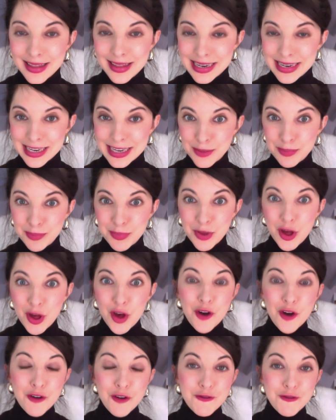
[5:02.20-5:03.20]
tip
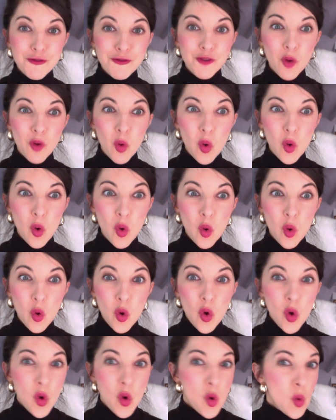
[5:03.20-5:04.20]
for
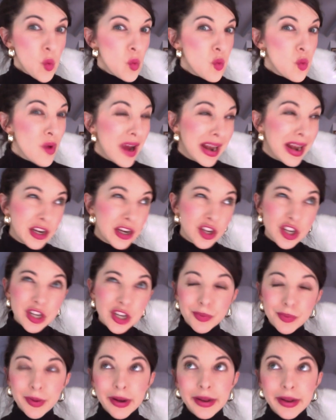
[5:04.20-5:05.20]
when you just
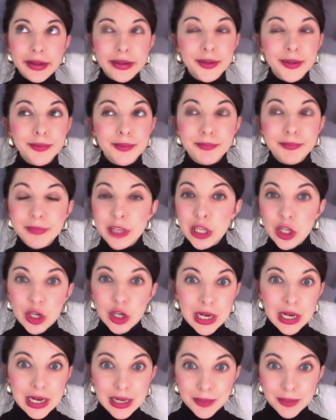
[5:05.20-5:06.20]
want to look a
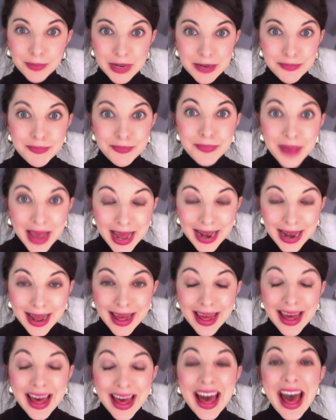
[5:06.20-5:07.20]
little bit
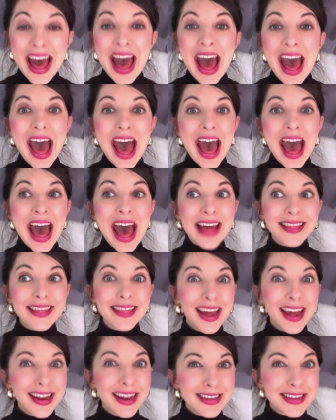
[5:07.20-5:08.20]
better, and
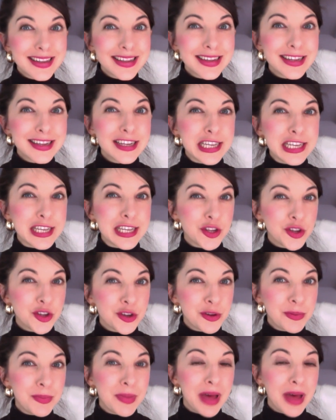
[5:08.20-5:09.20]
that is the
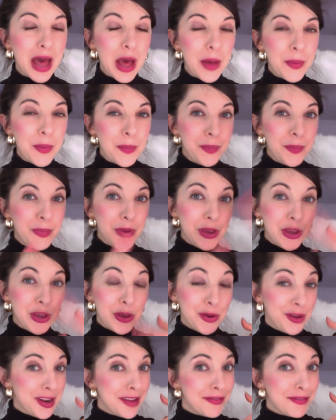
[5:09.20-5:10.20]
Zoom
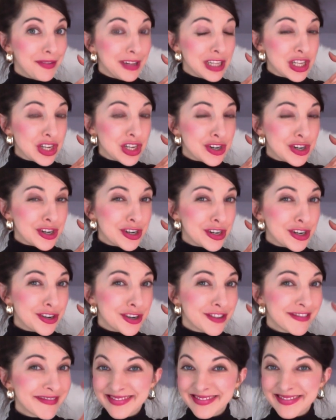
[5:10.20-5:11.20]
beauty filter.
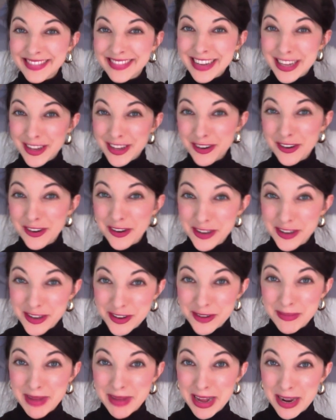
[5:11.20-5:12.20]
Did you know
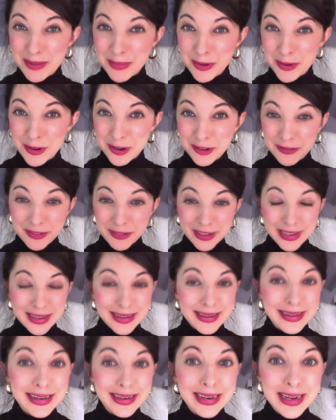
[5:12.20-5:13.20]
Zoom had a beauty
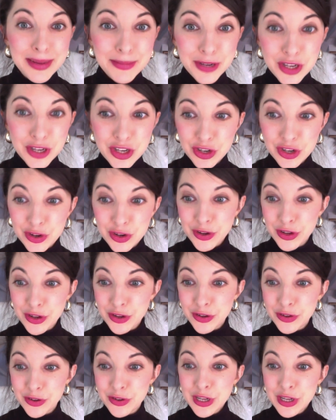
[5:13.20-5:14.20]
filter? Let me show you.